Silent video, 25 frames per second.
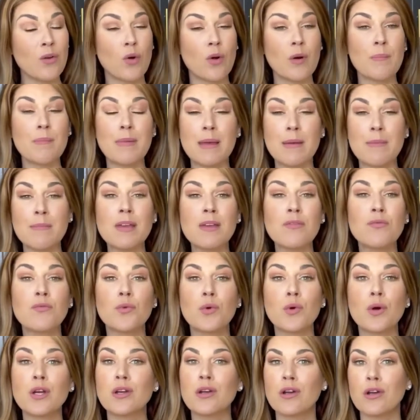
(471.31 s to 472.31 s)
or maybe
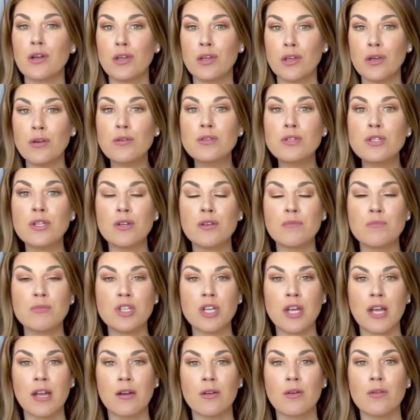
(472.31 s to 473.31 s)
for your YouTube
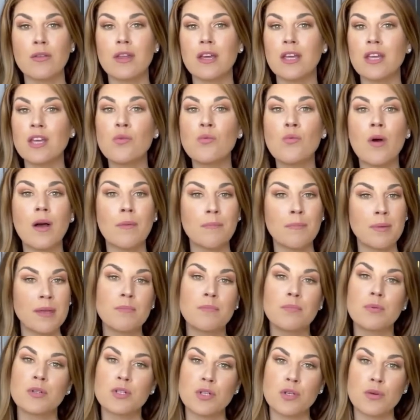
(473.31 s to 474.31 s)
channel that you want
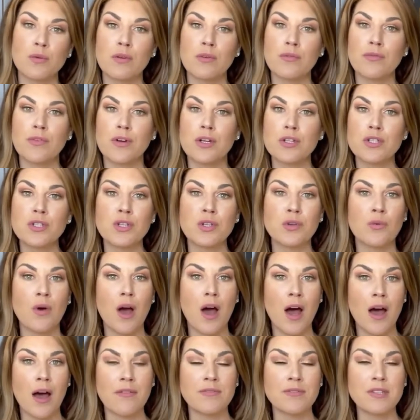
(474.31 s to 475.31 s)
people to refer to
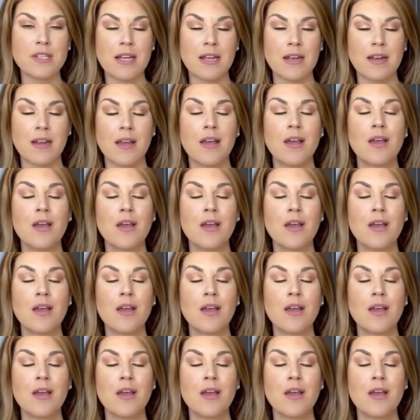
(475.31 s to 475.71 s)
often,